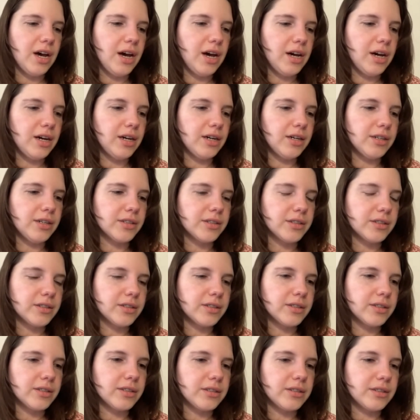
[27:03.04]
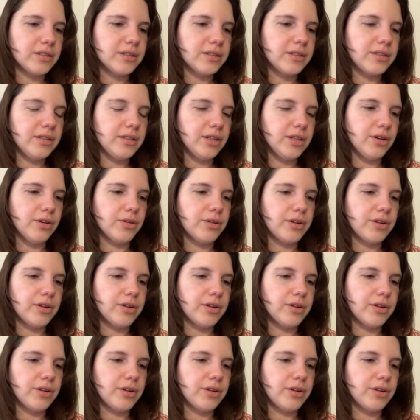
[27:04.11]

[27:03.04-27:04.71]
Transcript: uh, you know,